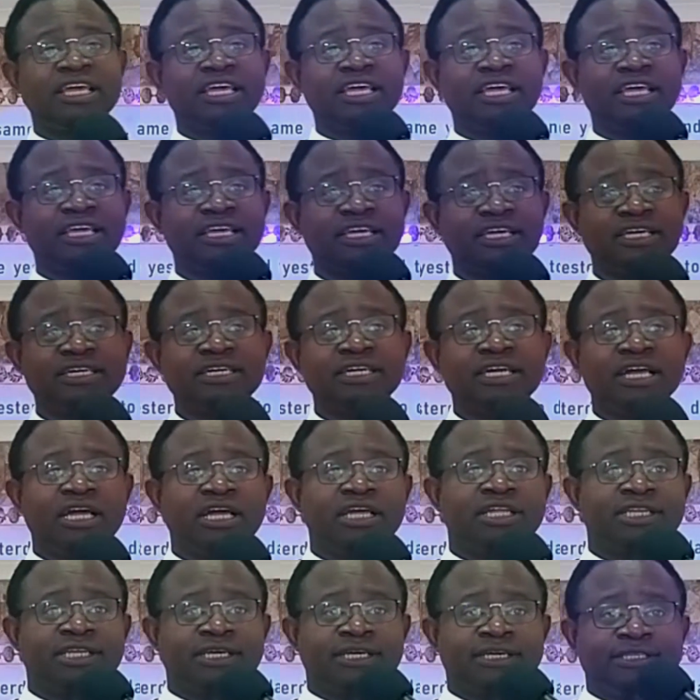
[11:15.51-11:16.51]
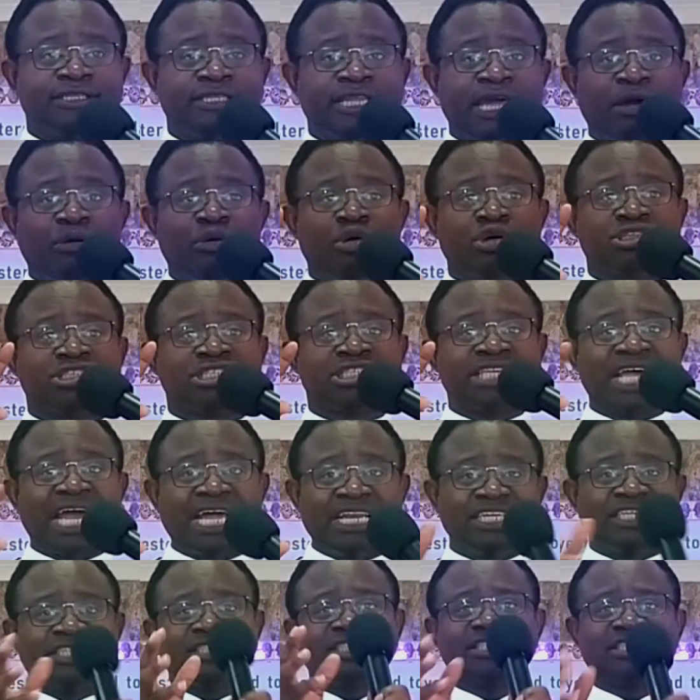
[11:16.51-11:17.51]
there was
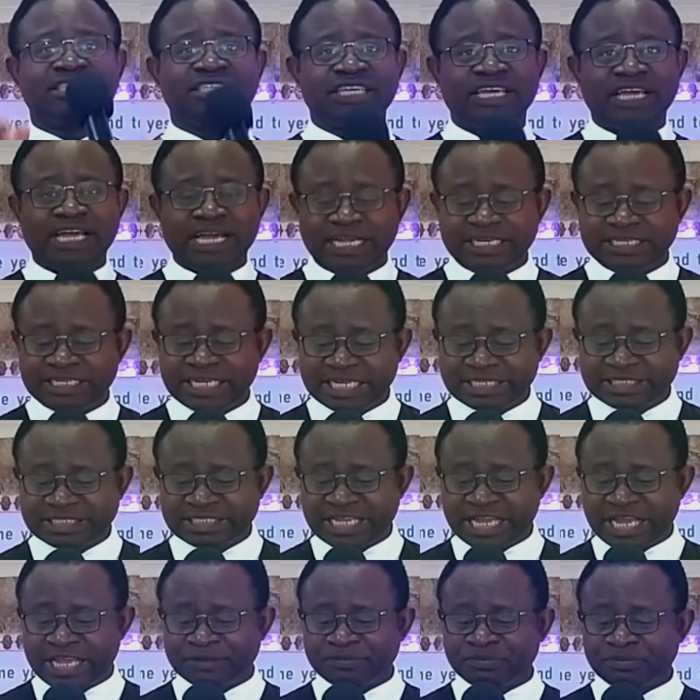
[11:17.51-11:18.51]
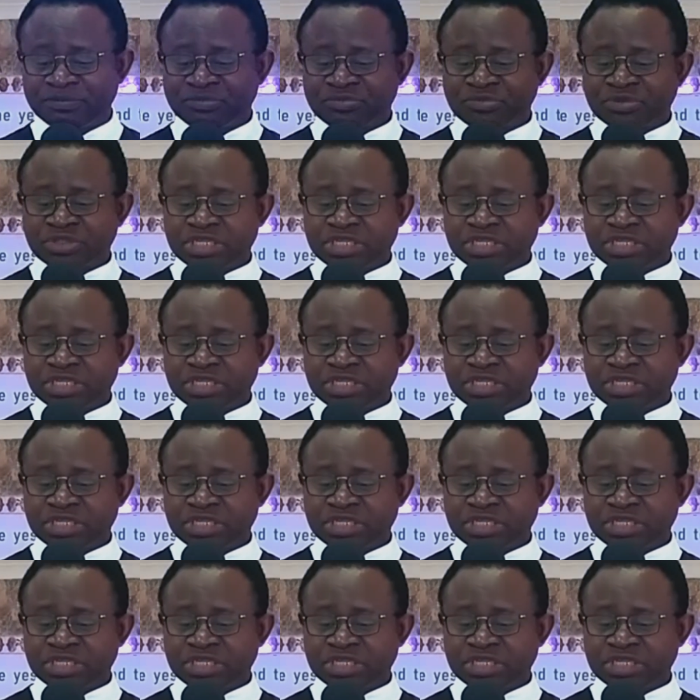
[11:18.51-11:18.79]
sanity at that time.